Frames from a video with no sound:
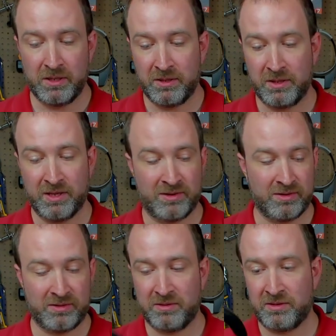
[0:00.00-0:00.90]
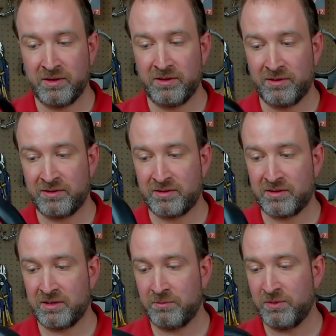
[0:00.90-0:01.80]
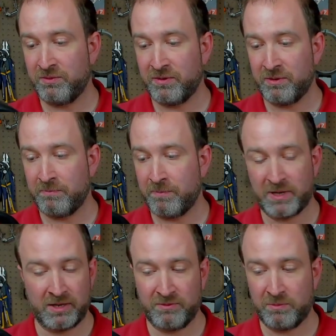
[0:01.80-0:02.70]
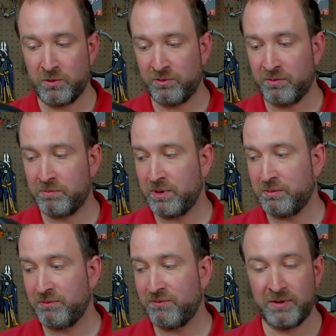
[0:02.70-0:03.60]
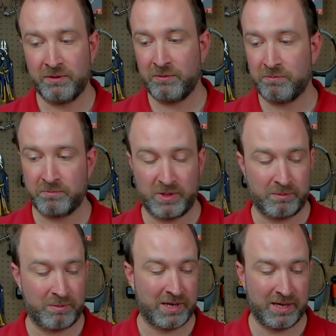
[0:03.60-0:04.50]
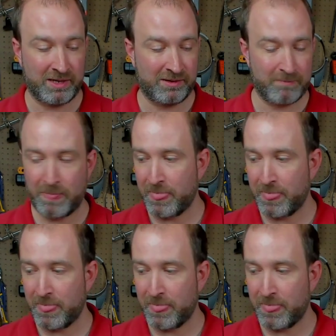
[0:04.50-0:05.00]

This does come with kind of more of a premium feel, premium case.